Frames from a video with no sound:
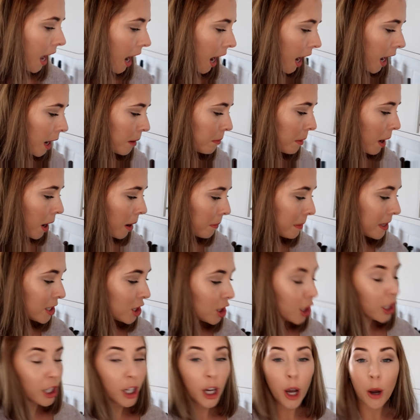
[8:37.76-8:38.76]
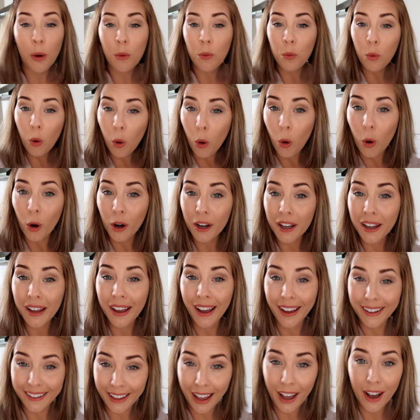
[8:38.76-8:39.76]
I'm actually gonna go walk
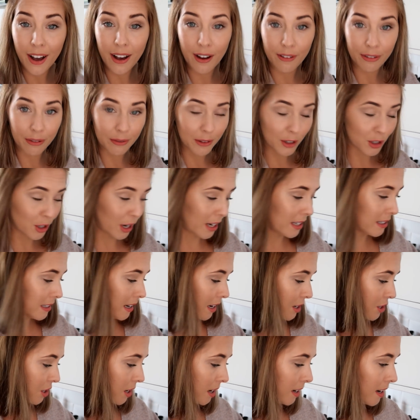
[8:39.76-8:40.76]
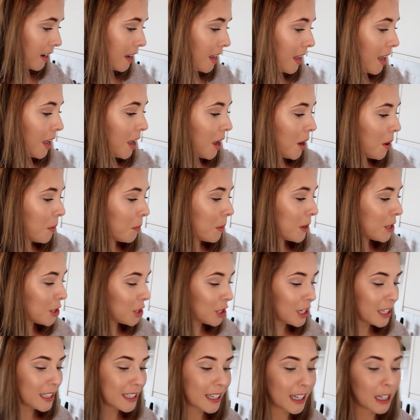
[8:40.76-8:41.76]
and get her from the train station, which
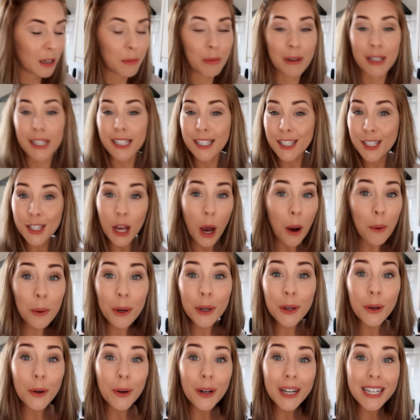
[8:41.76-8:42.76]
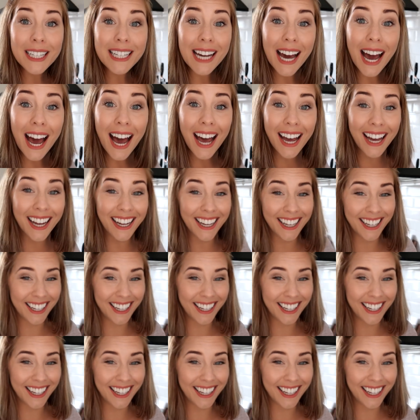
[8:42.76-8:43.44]
she's gonna be so annoyed at.